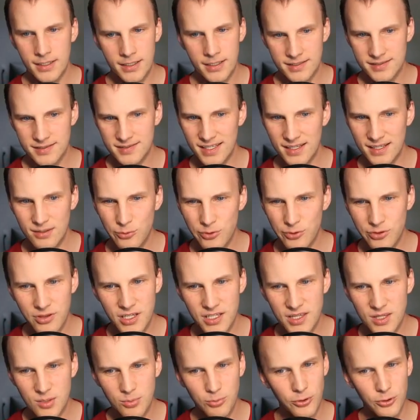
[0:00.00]
Same with
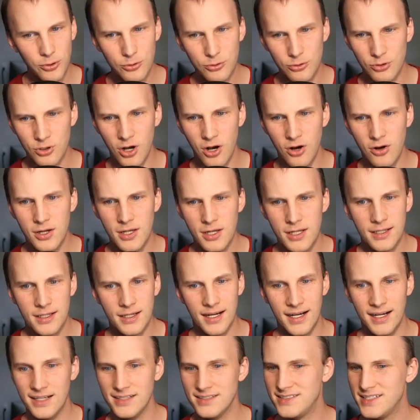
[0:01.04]
like the protocol.
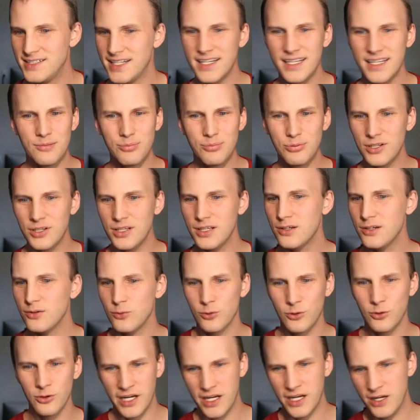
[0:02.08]
Uh, DDP
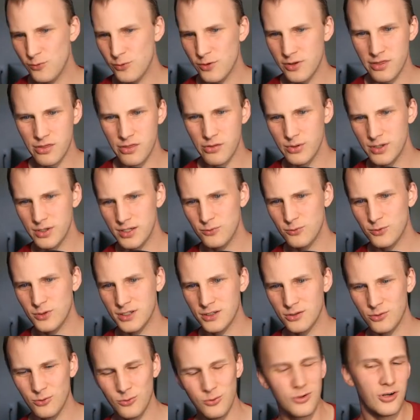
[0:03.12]
or
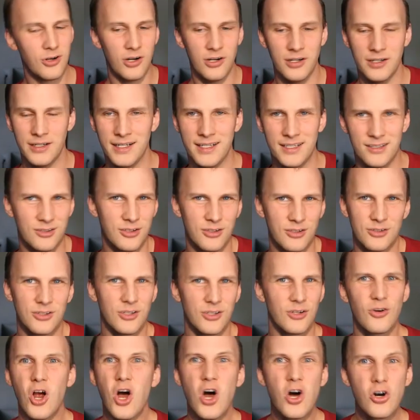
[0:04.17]
E131 or ArtNet, they're,
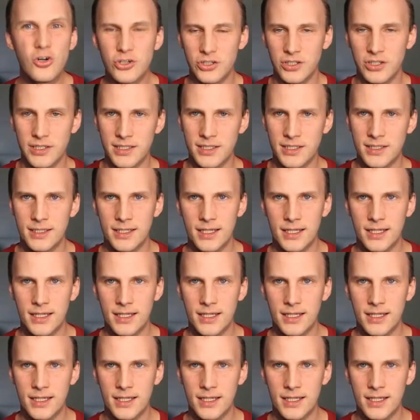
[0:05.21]
they're all good.